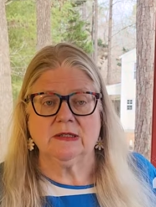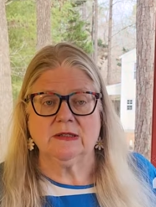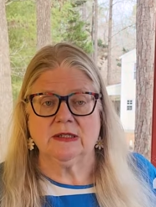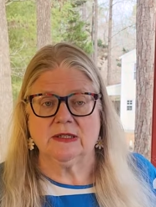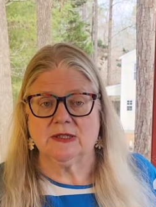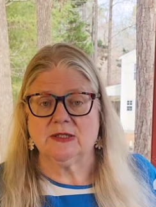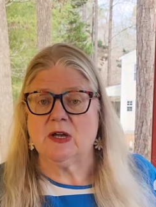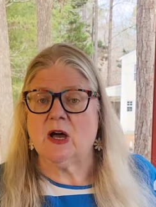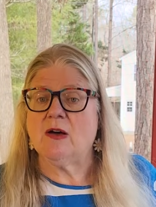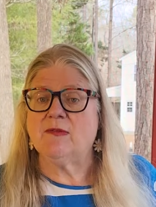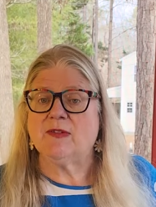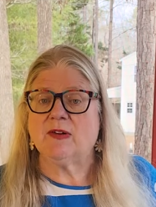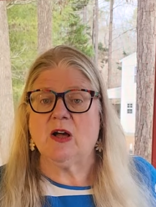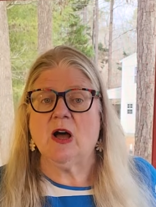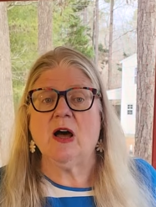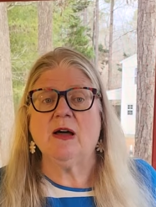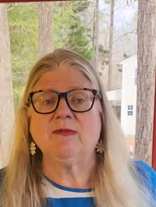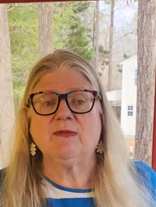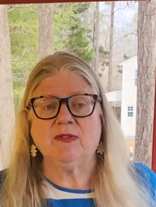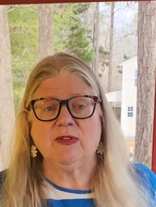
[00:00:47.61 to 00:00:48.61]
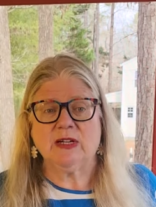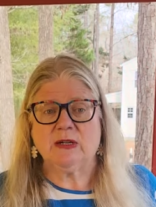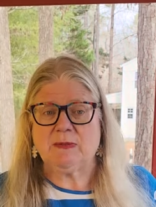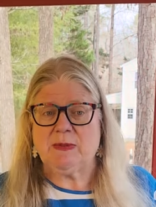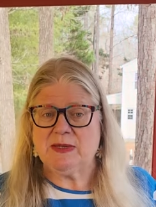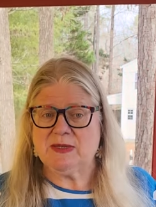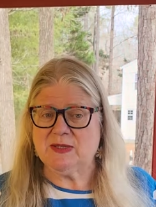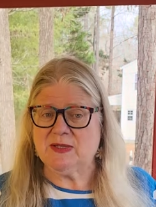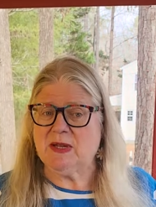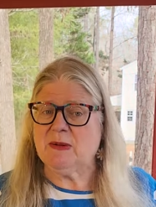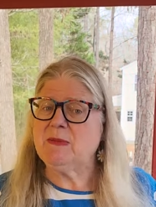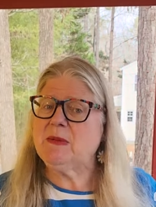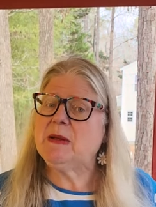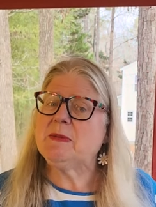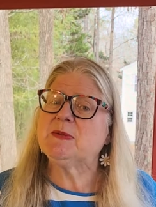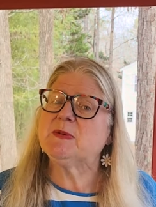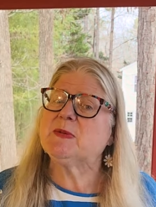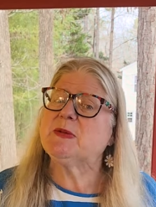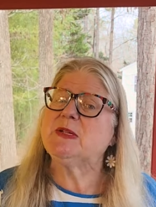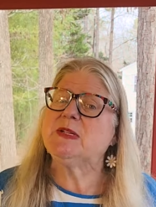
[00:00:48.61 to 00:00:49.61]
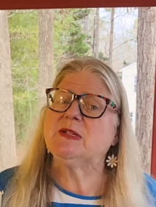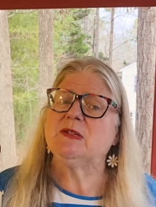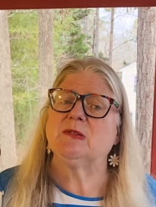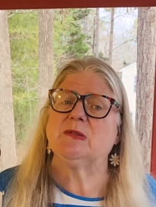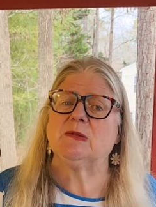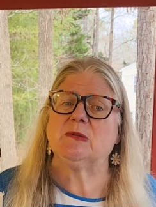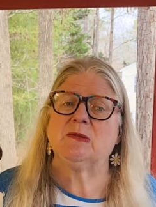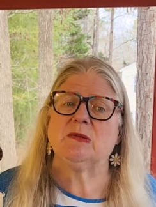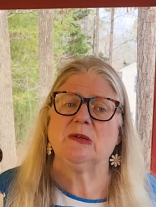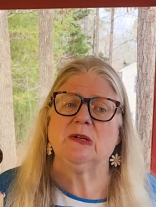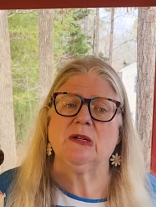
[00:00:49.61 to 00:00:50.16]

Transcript: to solve a conflict, but sometimes we do